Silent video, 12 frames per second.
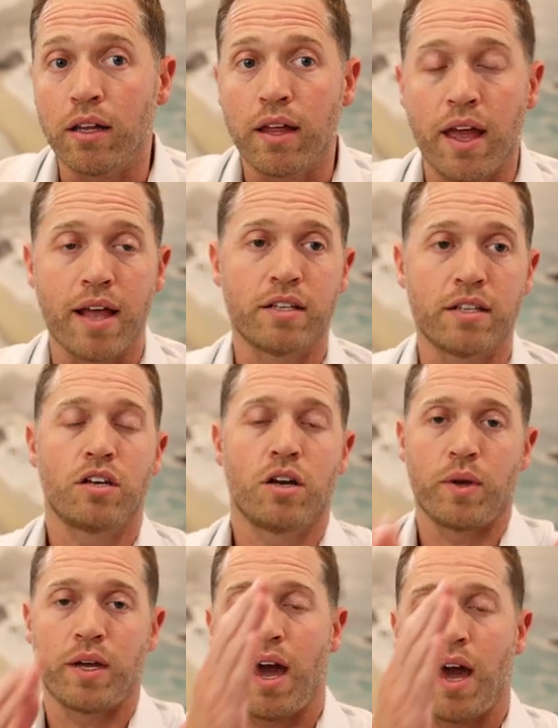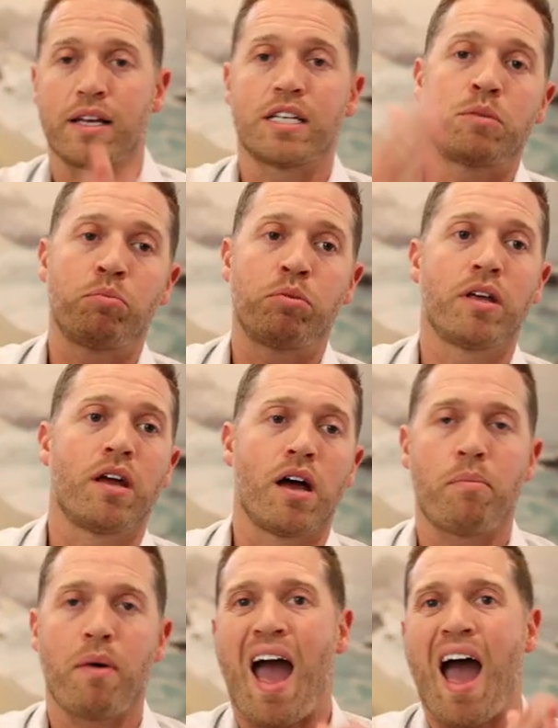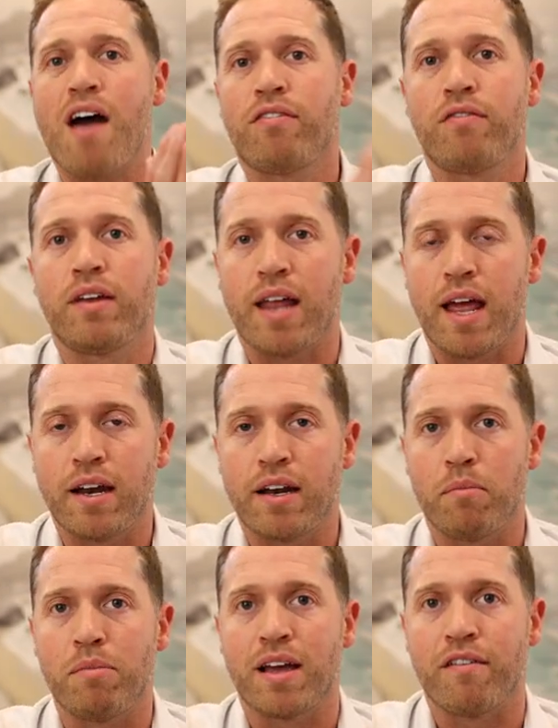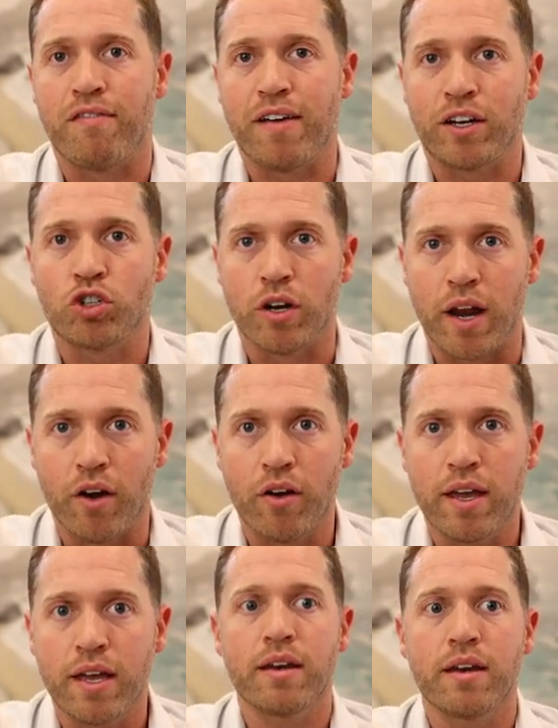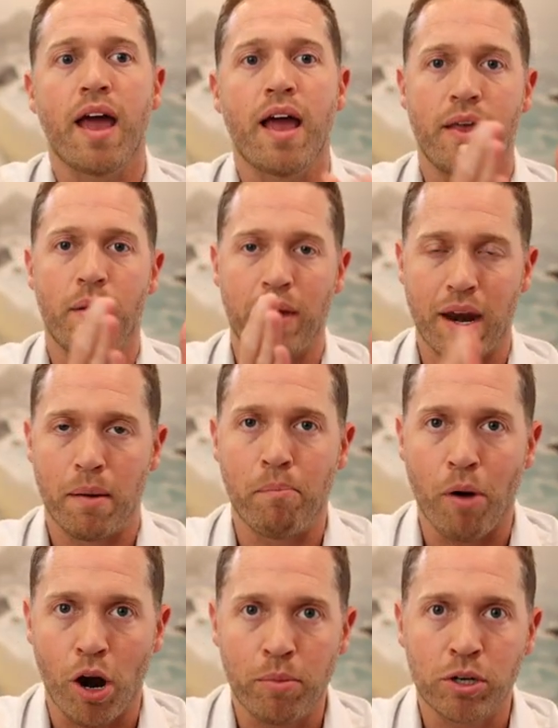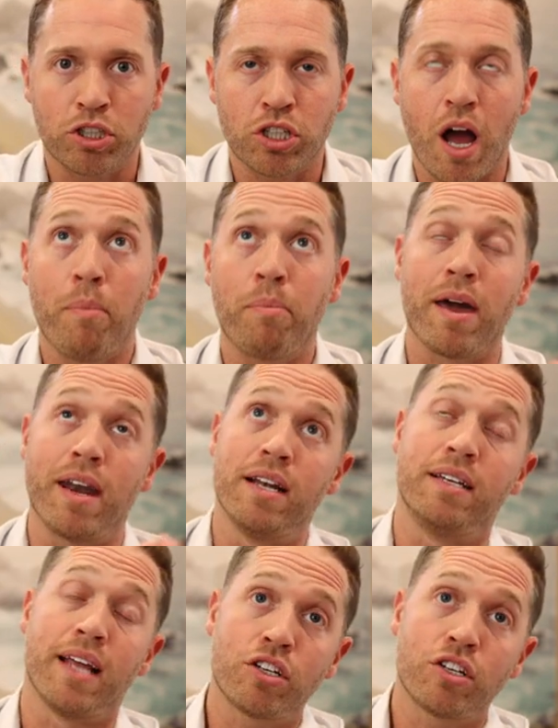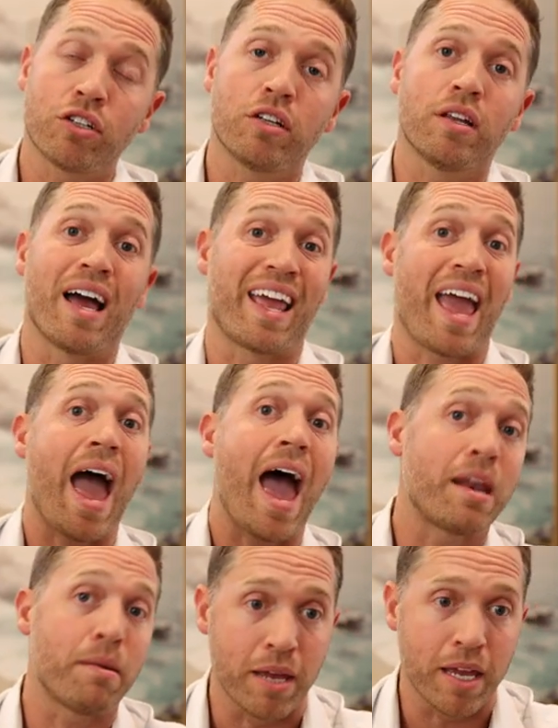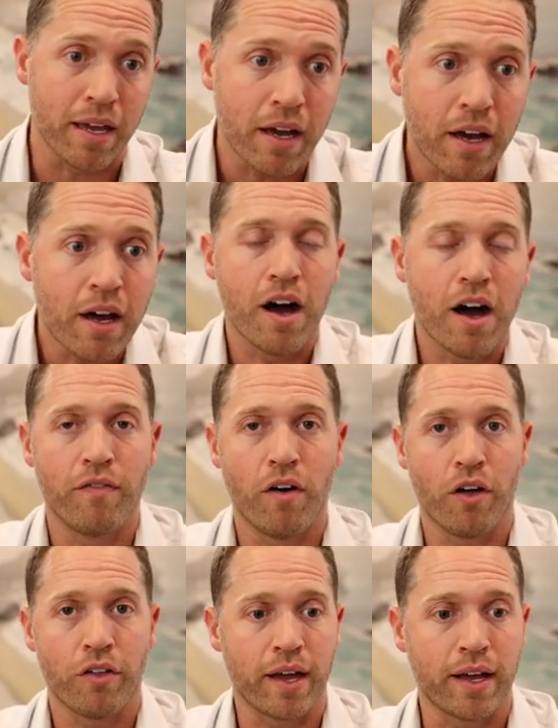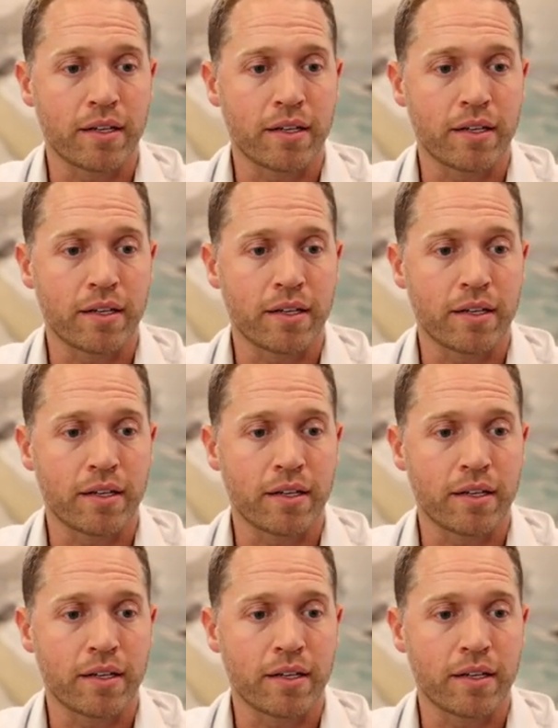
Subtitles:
And so we got it split up. Half of it ended up being a veterinarian, and then we had a barber shop and a dental academy, of all things.